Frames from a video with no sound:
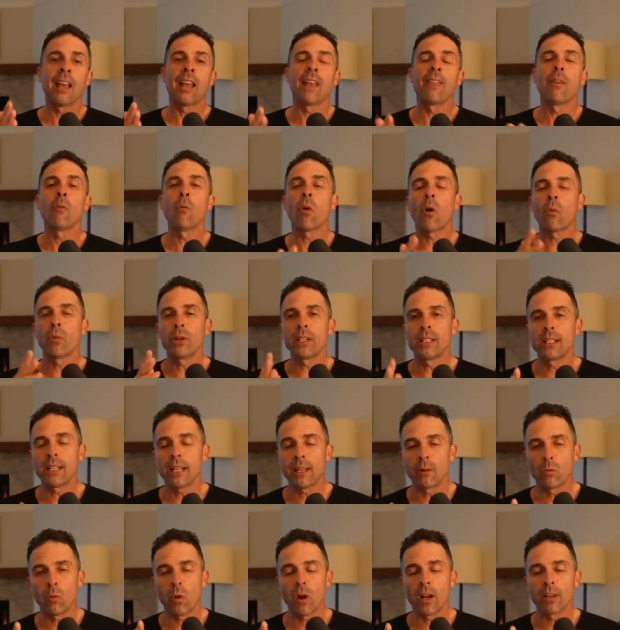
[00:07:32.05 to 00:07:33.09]
And then what we
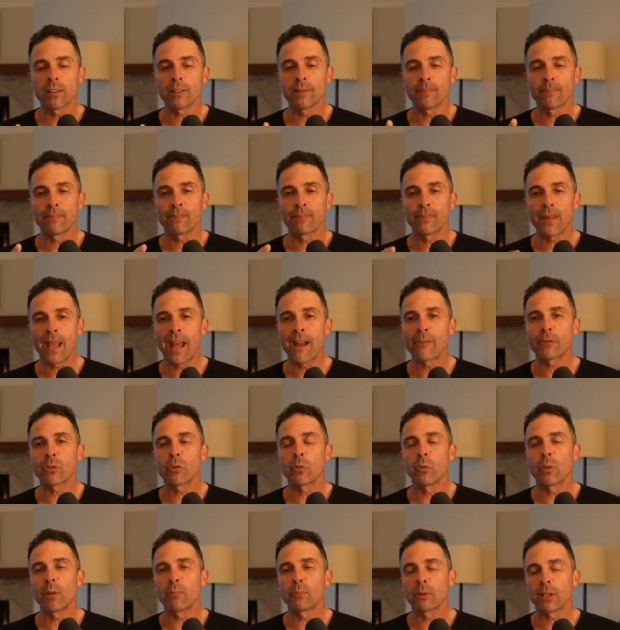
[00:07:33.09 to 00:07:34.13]
did was, after
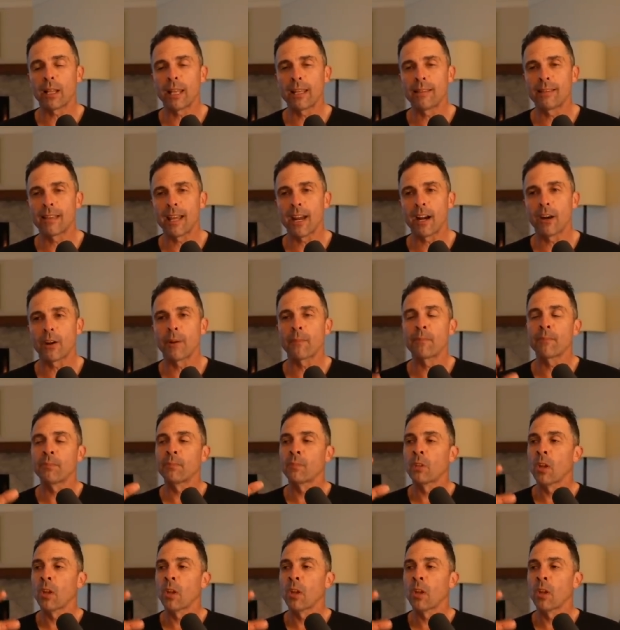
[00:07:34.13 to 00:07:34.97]
we played there,